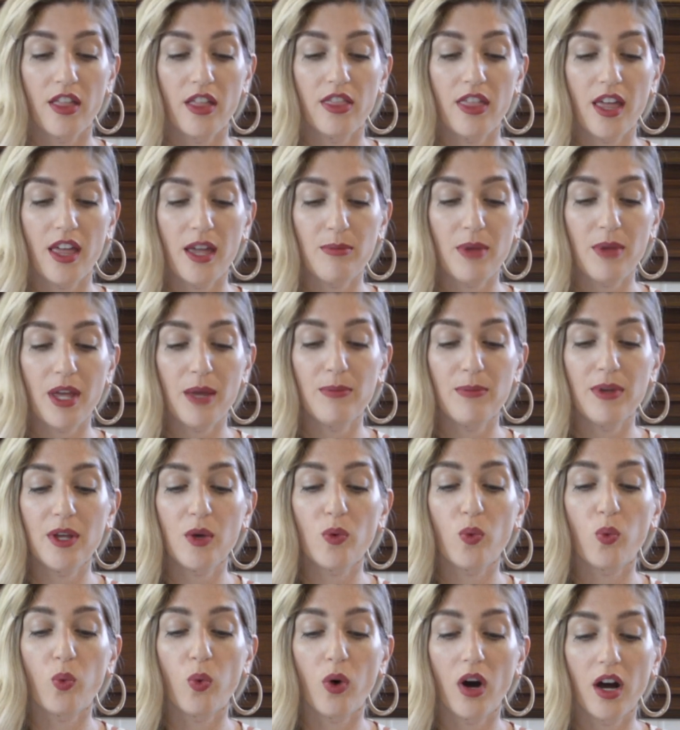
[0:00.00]
they may
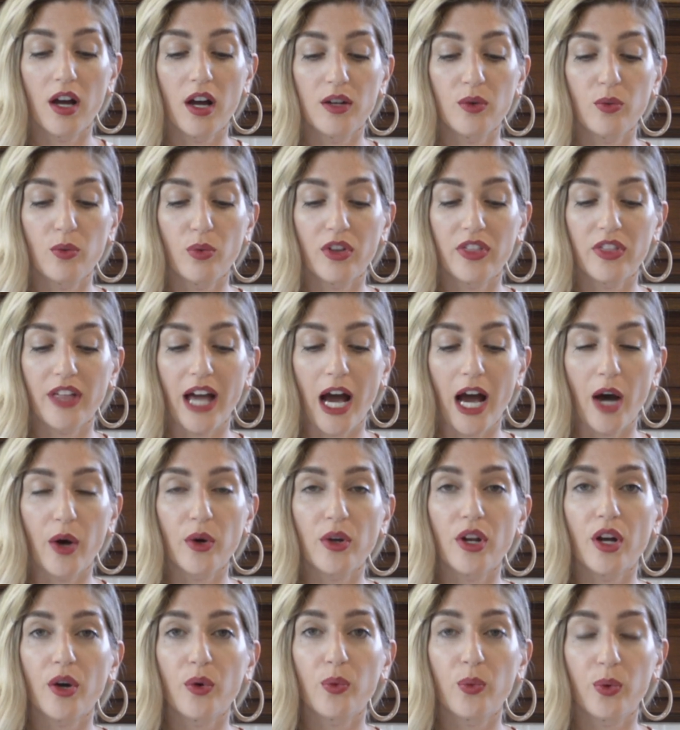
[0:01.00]
be won
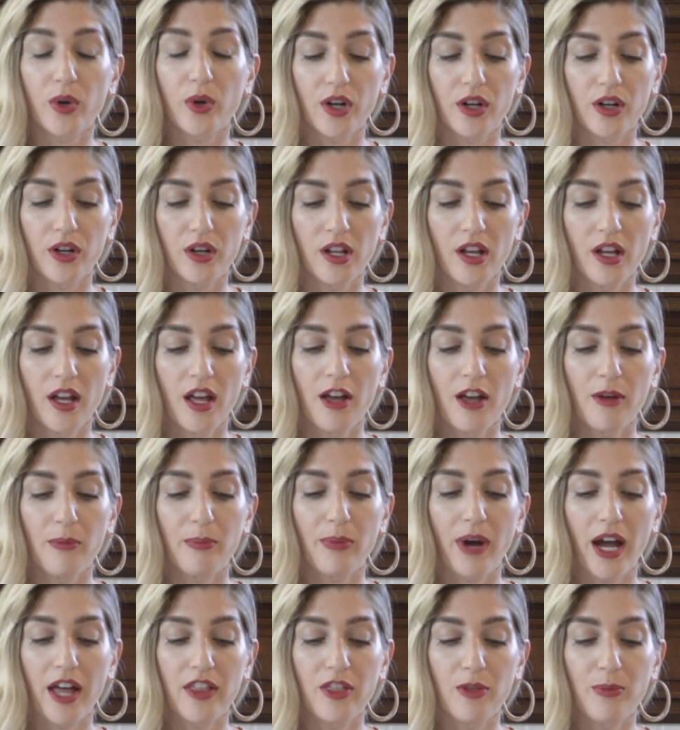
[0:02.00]
without a word
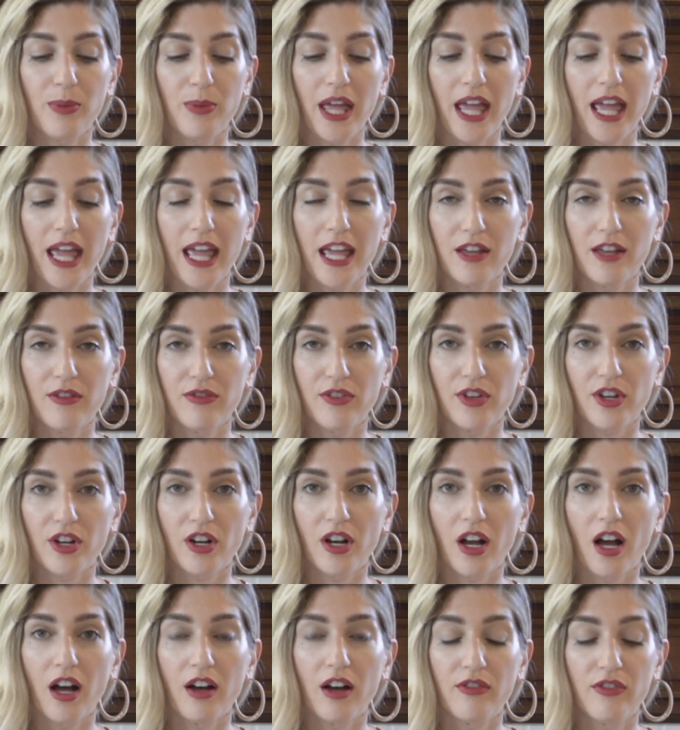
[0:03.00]
by the
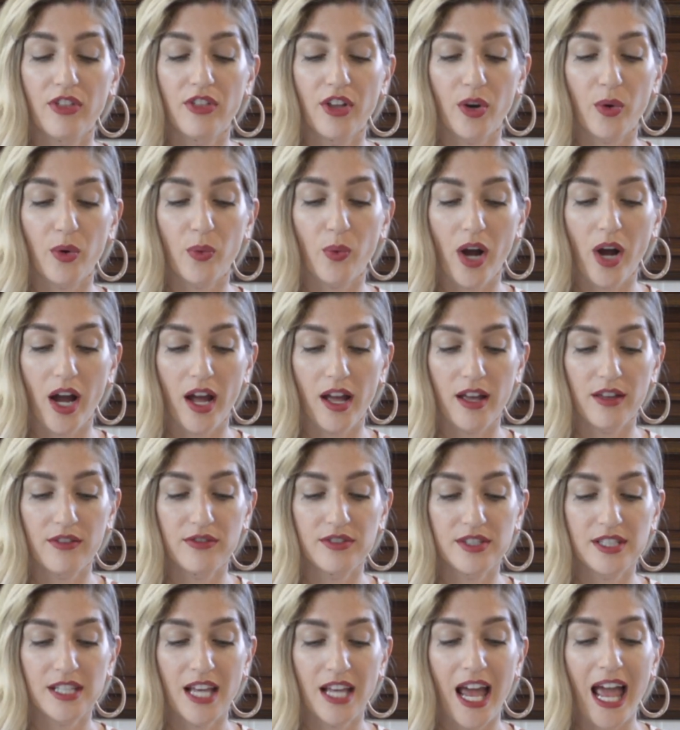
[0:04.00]
behavior of their
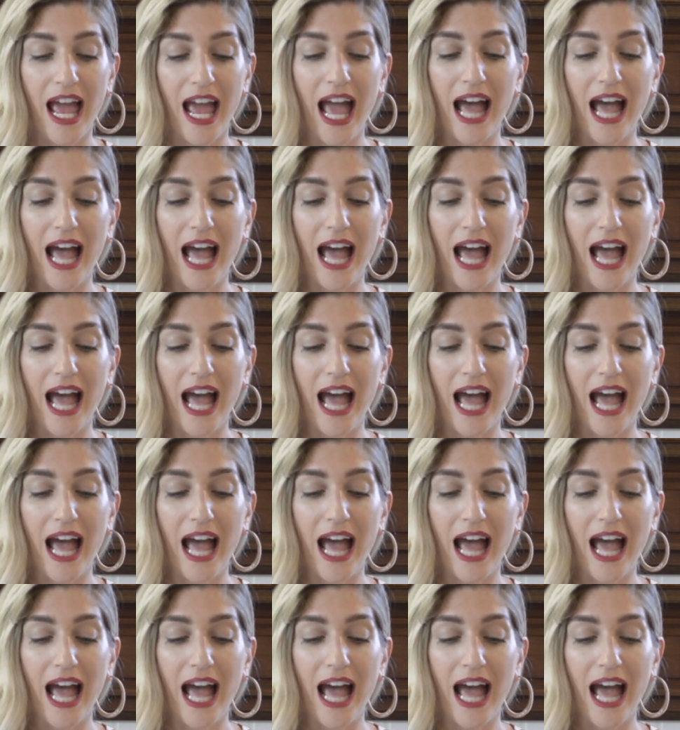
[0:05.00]
wives,